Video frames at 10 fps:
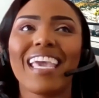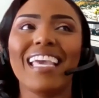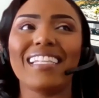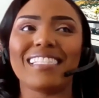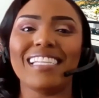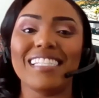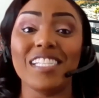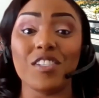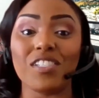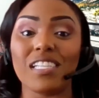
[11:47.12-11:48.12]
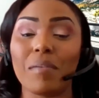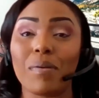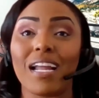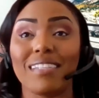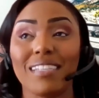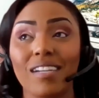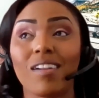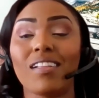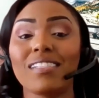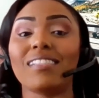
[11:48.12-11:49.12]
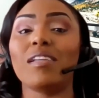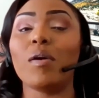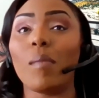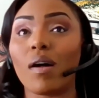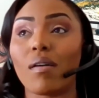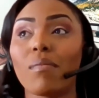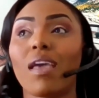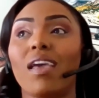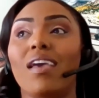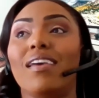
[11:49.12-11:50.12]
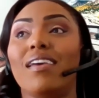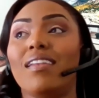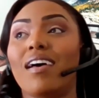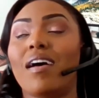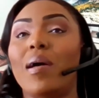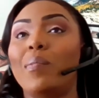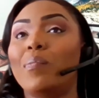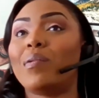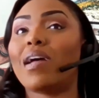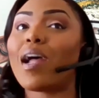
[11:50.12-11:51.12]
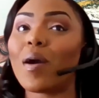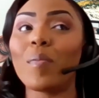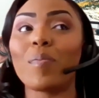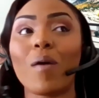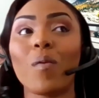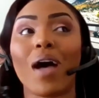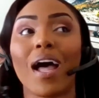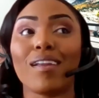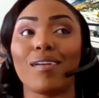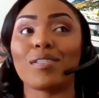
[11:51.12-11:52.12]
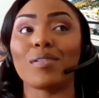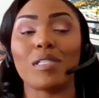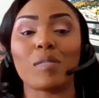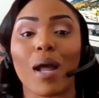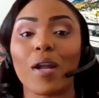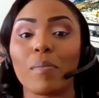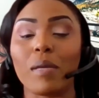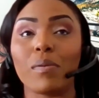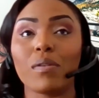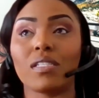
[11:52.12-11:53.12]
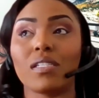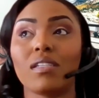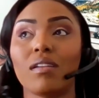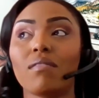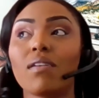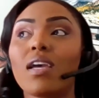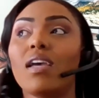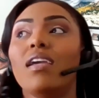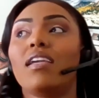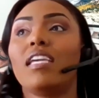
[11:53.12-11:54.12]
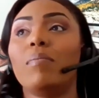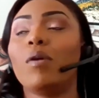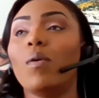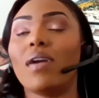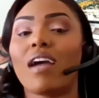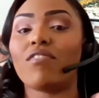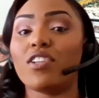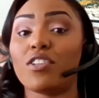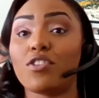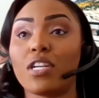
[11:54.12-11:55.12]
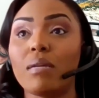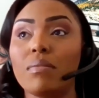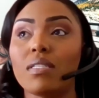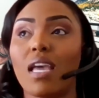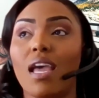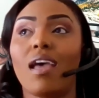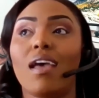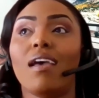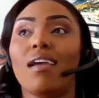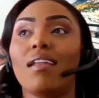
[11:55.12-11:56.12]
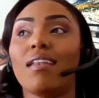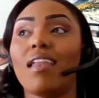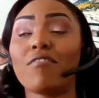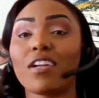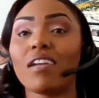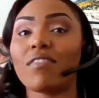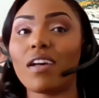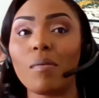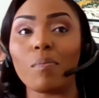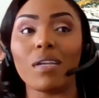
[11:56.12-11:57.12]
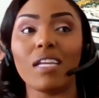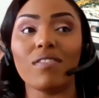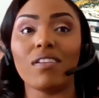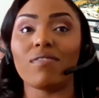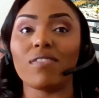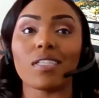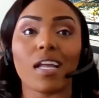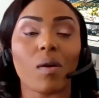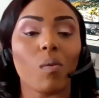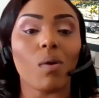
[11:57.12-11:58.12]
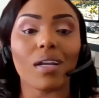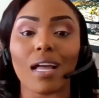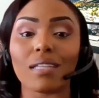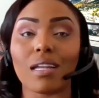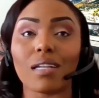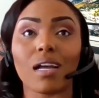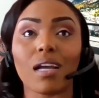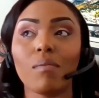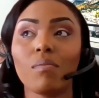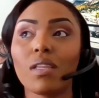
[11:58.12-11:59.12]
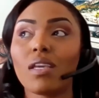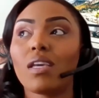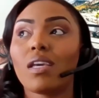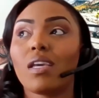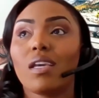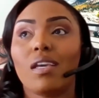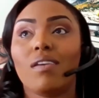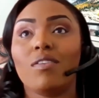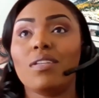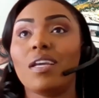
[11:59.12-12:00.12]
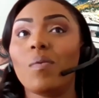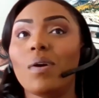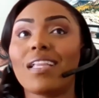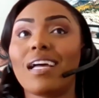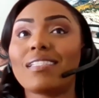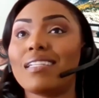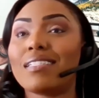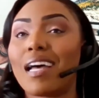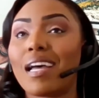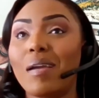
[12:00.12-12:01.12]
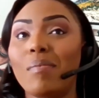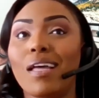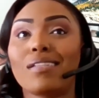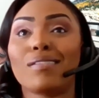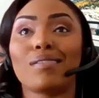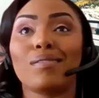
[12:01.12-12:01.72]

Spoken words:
it's interesting. But I did it all as a single mom. And I hope that I can also inspire people to, keep going after your dreams and never give up. And even if it's like 1 class at a time, you take 1 class at a time, that's,